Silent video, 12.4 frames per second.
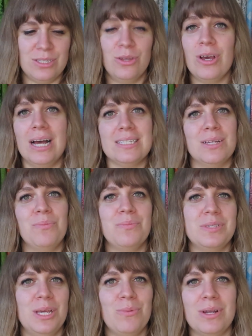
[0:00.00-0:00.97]
so you guys
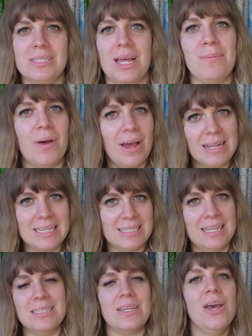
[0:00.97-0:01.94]
can see what it's like behind the
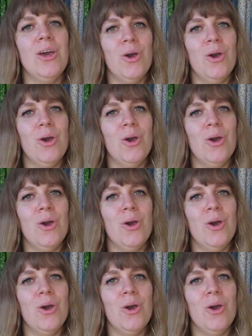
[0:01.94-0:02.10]
scenes